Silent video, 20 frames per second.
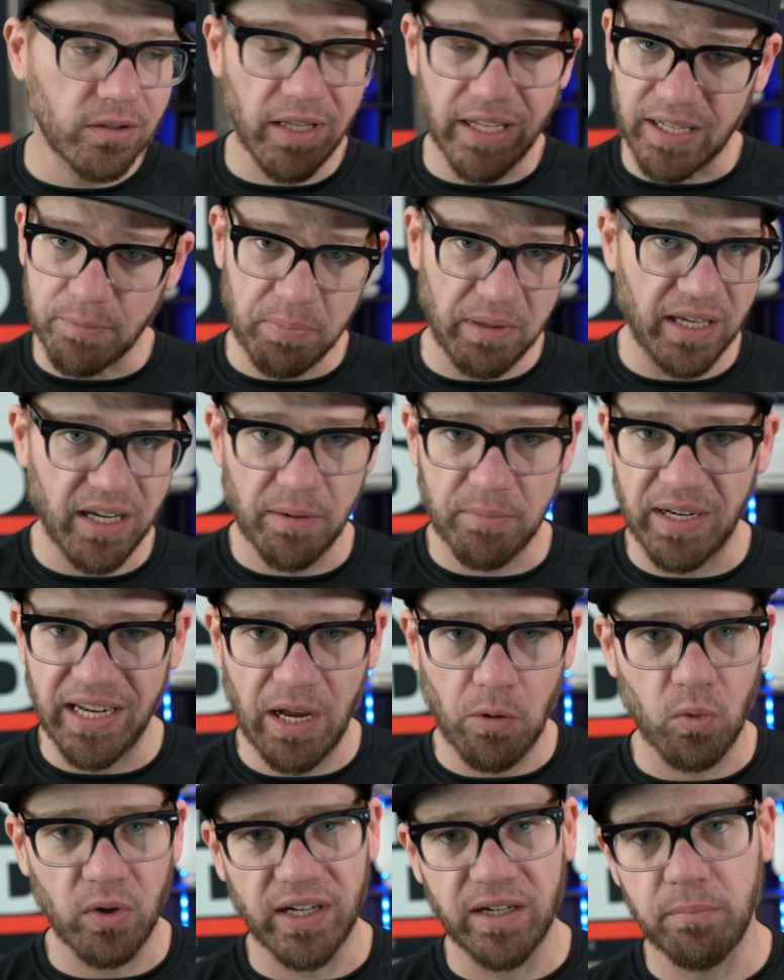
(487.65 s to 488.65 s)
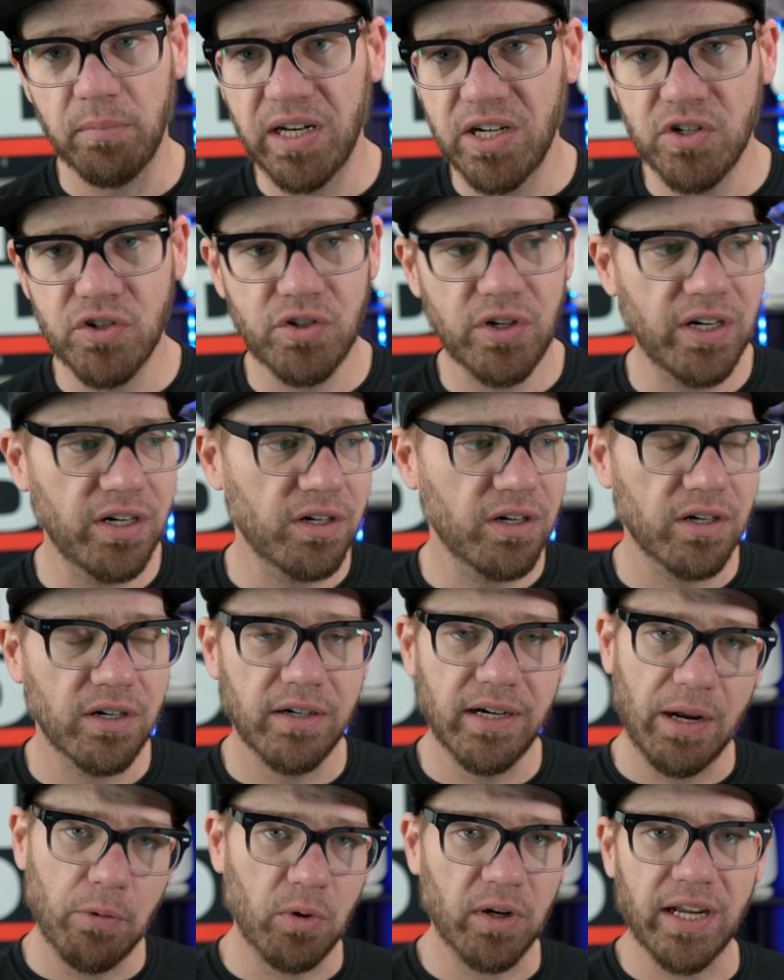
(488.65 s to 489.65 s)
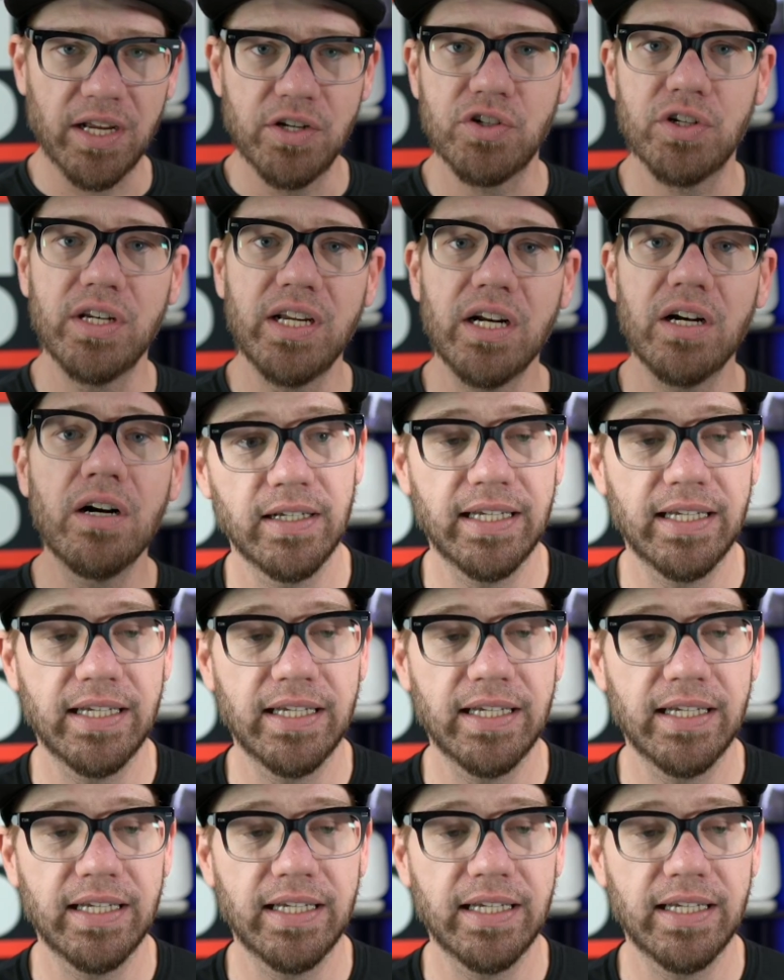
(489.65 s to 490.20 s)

like become a network administrator or network engineer,